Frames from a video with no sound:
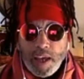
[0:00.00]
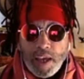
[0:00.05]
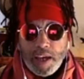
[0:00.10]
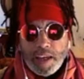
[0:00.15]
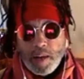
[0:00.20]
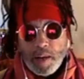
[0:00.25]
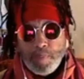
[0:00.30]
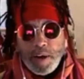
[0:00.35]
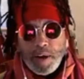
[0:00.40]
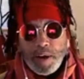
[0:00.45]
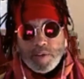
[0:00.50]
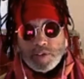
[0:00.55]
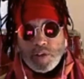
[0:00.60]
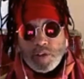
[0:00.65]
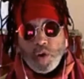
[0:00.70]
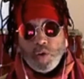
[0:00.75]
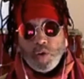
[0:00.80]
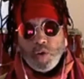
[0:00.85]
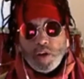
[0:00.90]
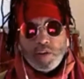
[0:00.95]
And their parents
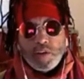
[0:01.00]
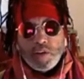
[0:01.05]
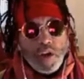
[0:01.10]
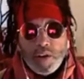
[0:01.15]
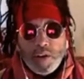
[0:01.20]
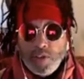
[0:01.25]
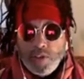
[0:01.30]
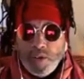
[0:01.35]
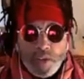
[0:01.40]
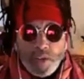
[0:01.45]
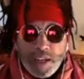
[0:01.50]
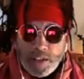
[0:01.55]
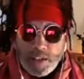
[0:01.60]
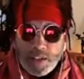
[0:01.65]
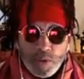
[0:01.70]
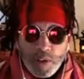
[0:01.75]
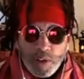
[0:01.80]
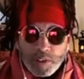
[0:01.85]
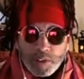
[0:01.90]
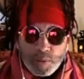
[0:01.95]
go, "No, you can't
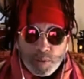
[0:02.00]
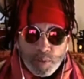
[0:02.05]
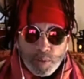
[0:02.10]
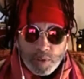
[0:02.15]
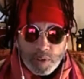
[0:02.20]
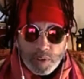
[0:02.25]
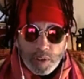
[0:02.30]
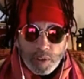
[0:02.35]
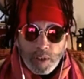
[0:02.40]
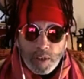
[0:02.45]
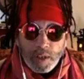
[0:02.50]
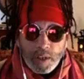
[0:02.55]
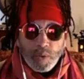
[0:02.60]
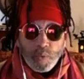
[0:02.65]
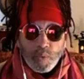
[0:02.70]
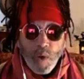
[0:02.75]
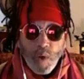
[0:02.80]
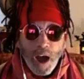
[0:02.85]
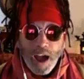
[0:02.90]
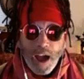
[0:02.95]
do country music."
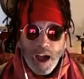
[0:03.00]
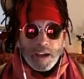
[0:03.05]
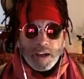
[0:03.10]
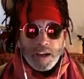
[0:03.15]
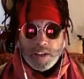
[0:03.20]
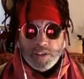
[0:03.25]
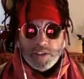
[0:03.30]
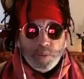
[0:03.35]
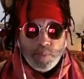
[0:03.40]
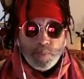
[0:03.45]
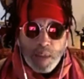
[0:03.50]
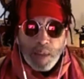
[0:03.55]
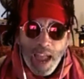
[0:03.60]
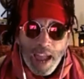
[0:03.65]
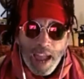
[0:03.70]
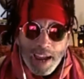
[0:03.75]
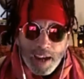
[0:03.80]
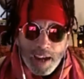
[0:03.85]
Why? Because you're black.